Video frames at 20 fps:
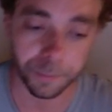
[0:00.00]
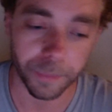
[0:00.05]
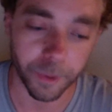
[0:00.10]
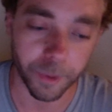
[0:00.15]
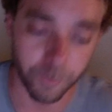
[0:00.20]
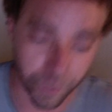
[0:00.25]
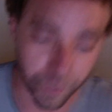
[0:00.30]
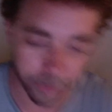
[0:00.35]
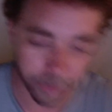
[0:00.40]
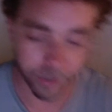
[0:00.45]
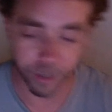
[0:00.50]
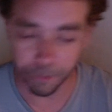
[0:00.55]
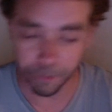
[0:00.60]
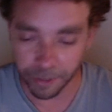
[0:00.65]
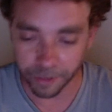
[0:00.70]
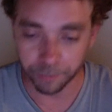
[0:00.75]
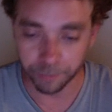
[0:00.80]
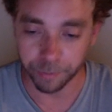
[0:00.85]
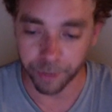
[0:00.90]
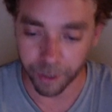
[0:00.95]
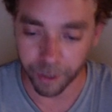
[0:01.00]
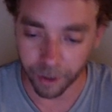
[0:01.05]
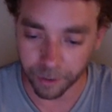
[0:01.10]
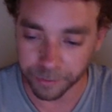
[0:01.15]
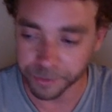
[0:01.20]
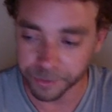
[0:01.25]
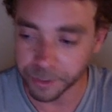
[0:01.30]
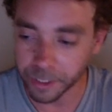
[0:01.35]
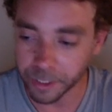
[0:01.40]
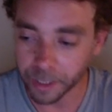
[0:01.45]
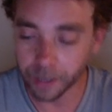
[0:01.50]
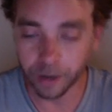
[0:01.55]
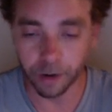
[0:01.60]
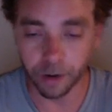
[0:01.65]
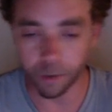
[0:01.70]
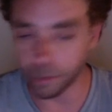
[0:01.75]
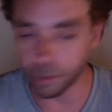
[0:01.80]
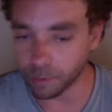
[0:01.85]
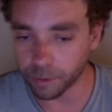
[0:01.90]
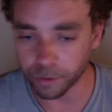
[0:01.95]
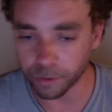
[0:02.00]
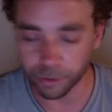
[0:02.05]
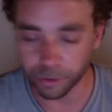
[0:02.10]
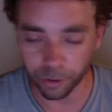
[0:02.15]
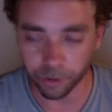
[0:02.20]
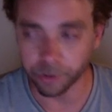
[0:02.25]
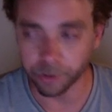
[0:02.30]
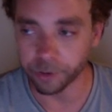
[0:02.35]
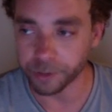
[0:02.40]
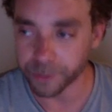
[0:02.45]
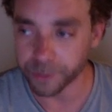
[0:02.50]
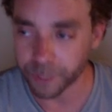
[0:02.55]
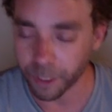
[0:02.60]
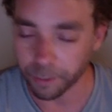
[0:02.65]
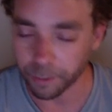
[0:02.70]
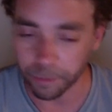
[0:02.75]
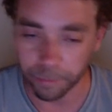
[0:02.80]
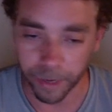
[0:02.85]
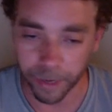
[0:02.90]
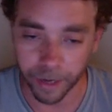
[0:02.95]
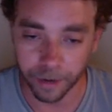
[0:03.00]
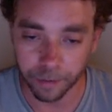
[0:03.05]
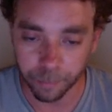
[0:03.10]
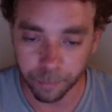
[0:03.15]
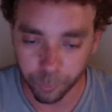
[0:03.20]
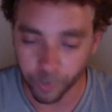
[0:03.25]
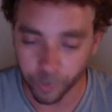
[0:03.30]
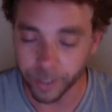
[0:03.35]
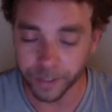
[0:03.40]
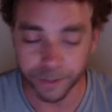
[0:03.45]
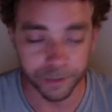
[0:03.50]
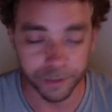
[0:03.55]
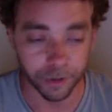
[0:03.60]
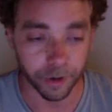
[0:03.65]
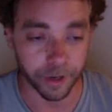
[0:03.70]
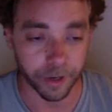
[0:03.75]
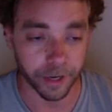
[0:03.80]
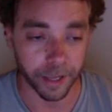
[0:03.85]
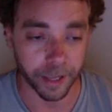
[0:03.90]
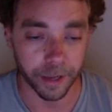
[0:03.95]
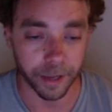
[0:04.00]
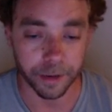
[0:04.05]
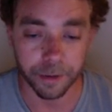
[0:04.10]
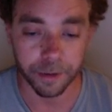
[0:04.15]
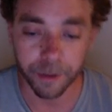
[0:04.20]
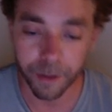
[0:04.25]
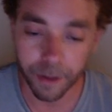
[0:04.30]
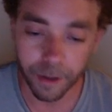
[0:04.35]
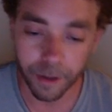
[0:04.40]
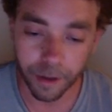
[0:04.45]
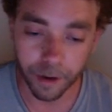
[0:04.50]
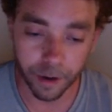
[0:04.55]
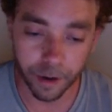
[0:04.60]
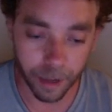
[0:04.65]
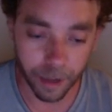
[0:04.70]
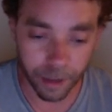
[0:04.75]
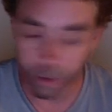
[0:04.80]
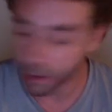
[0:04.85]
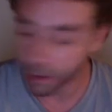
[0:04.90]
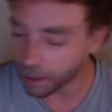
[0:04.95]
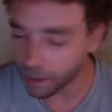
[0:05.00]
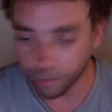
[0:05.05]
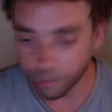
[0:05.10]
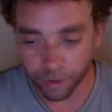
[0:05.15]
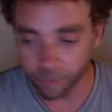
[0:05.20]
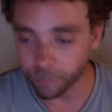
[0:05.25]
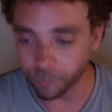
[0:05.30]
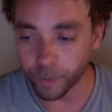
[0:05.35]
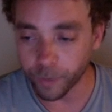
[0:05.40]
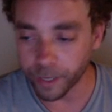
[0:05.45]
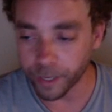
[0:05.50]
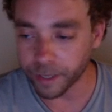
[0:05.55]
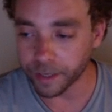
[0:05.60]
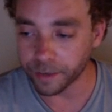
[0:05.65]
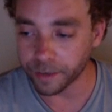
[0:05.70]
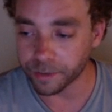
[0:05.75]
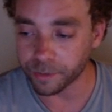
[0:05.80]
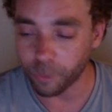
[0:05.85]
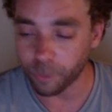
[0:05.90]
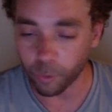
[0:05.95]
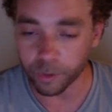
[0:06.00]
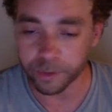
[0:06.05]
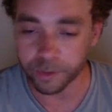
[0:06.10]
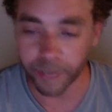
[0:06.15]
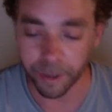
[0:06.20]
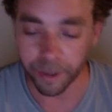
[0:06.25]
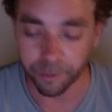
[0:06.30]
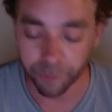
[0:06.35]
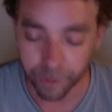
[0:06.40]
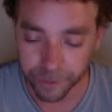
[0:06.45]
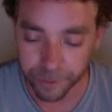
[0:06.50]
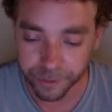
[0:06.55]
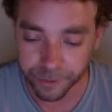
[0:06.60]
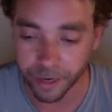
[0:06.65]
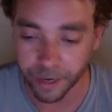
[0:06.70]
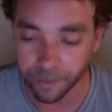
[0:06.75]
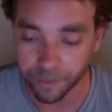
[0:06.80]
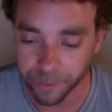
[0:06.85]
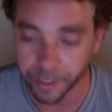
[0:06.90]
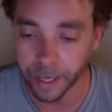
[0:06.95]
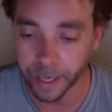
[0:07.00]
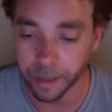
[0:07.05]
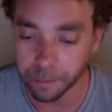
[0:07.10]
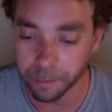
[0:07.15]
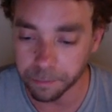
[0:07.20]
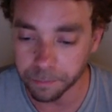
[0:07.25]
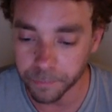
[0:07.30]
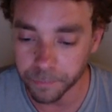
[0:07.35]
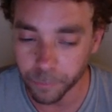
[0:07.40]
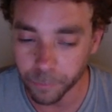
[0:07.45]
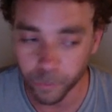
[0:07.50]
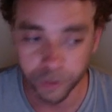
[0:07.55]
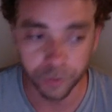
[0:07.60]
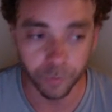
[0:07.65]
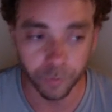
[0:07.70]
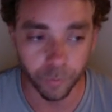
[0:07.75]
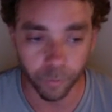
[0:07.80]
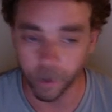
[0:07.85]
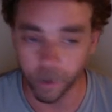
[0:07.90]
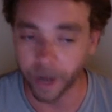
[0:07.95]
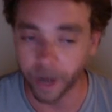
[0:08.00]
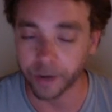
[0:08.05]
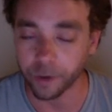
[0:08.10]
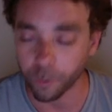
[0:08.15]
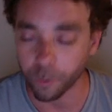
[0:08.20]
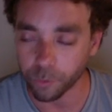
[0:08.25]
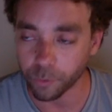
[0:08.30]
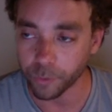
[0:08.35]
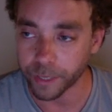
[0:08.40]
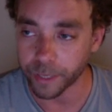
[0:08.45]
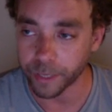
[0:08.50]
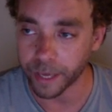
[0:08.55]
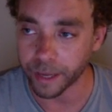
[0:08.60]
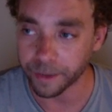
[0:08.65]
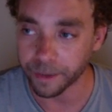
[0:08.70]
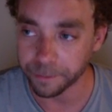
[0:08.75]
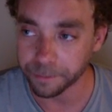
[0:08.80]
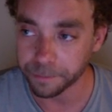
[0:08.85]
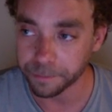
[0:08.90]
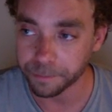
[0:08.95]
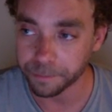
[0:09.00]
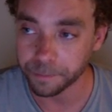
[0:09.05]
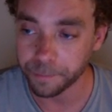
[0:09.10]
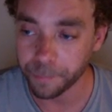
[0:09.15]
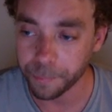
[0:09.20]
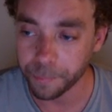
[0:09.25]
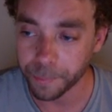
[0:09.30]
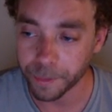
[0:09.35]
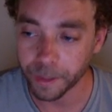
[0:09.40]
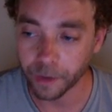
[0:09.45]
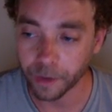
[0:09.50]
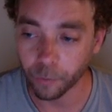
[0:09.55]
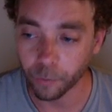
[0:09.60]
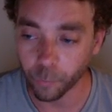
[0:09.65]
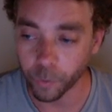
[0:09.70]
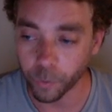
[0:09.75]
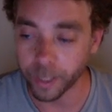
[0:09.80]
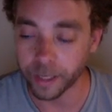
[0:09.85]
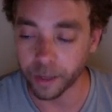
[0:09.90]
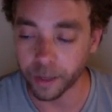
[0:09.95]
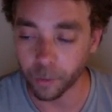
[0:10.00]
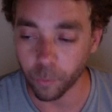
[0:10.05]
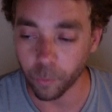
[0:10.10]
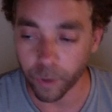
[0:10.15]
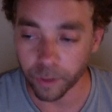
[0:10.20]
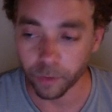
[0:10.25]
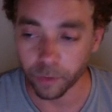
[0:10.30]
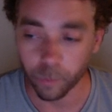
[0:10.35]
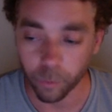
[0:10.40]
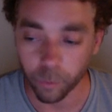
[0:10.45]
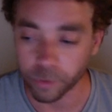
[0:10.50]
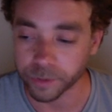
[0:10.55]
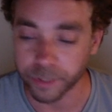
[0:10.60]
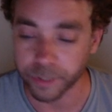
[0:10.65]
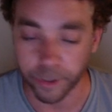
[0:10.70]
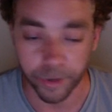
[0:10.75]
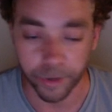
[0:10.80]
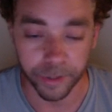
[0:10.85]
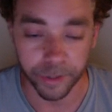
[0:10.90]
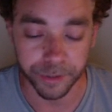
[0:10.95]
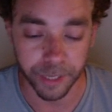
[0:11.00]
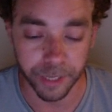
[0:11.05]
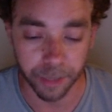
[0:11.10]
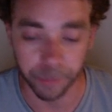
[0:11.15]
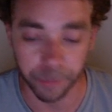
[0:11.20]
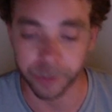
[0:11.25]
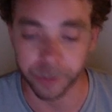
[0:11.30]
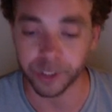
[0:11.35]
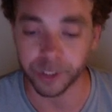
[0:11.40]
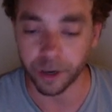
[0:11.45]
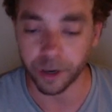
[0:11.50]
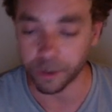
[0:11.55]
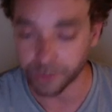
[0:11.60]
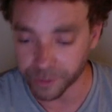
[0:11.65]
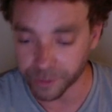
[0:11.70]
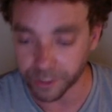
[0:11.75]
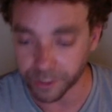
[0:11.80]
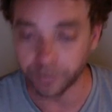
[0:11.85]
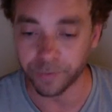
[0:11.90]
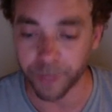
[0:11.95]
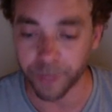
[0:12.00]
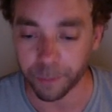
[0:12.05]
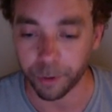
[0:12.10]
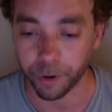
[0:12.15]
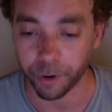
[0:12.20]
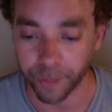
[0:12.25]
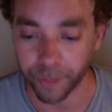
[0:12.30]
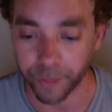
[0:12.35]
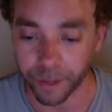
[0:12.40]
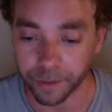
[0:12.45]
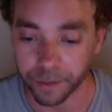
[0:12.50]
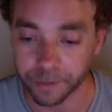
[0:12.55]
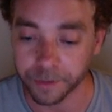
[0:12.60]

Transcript: We are going to make the playoffs. Turner is coming back. Pui is starting to hit. If we can score 10 runs every game, which I know that we can win the World Series. And Machado is definitely a part of that.